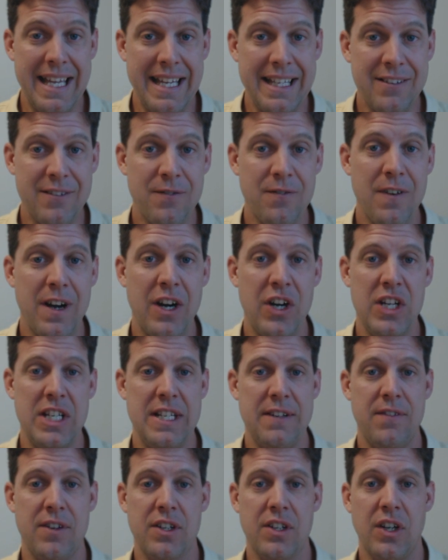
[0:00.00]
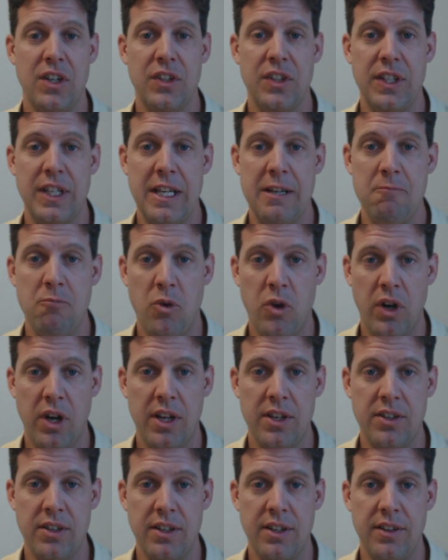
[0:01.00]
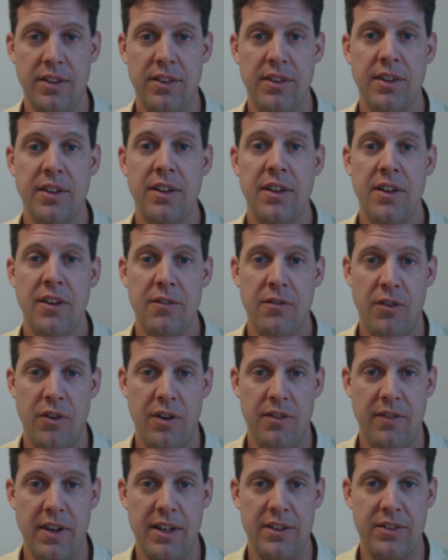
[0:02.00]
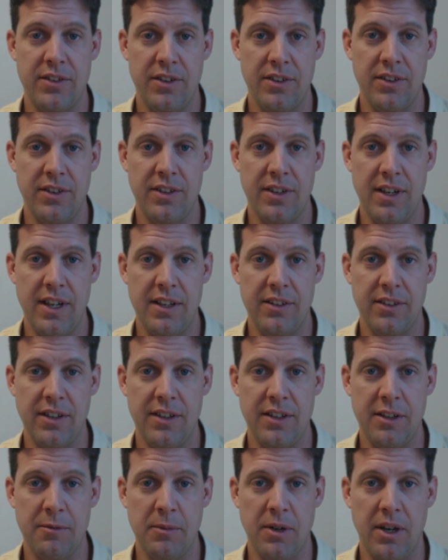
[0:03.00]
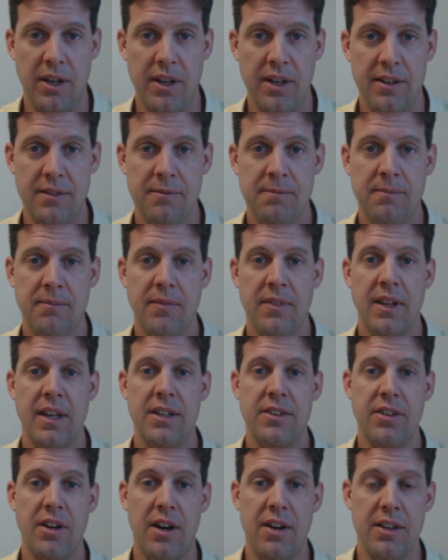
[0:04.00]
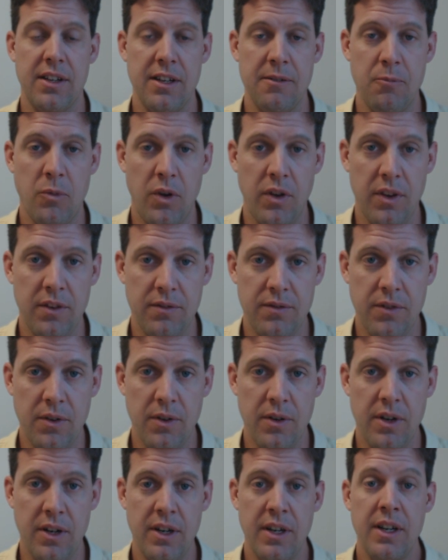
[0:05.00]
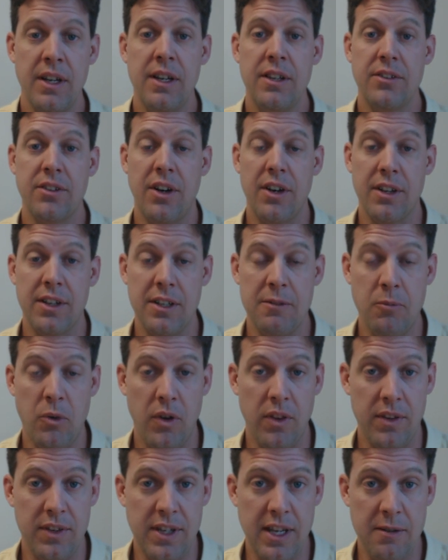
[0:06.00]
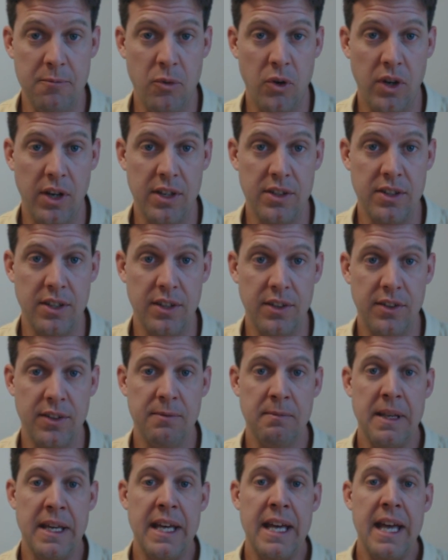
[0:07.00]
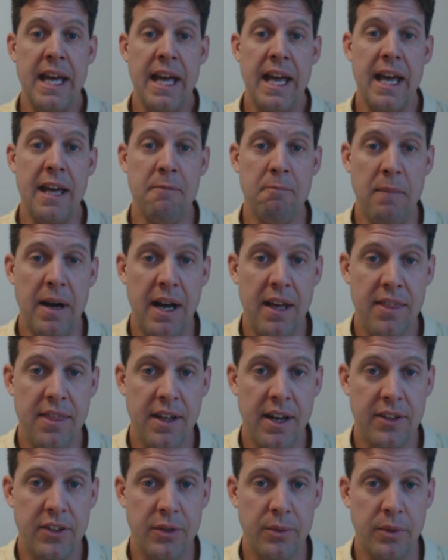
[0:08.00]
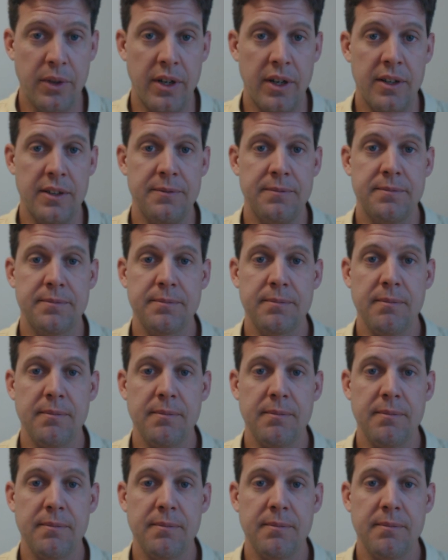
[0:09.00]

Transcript: it's very difficult to get mortgages for investors in today's lending market. It's hard to get more than 4, it's hard to get more than 10 mortgages, and my thoughts were